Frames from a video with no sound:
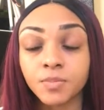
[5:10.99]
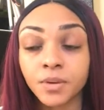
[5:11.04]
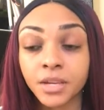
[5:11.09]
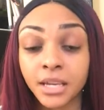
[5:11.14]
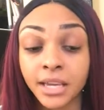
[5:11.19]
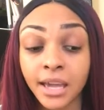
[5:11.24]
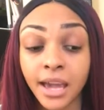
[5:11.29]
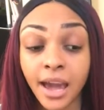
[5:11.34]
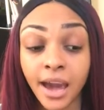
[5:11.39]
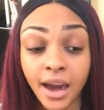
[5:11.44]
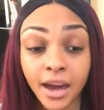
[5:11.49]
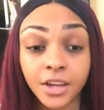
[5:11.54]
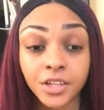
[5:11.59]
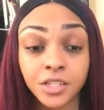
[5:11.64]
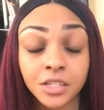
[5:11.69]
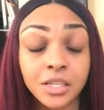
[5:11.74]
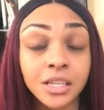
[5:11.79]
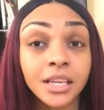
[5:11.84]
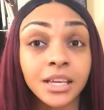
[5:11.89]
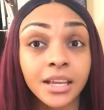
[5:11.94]
But it
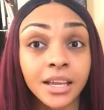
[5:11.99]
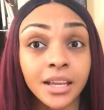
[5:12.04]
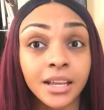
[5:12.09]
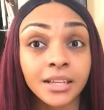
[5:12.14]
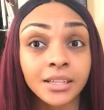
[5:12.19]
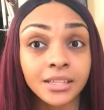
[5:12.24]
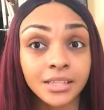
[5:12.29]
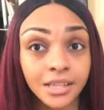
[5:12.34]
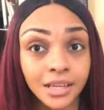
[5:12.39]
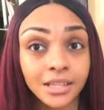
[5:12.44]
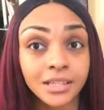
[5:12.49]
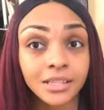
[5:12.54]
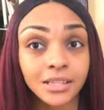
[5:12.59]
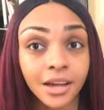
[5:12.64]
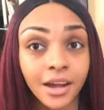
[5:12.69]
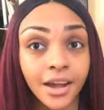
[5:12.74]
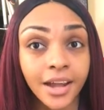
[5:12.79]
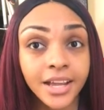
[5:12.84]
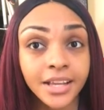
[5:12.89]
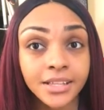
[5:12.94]
actually exists,
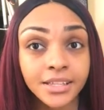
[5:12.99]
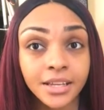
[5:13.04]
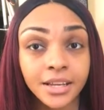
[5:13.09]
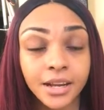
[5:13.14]
guys.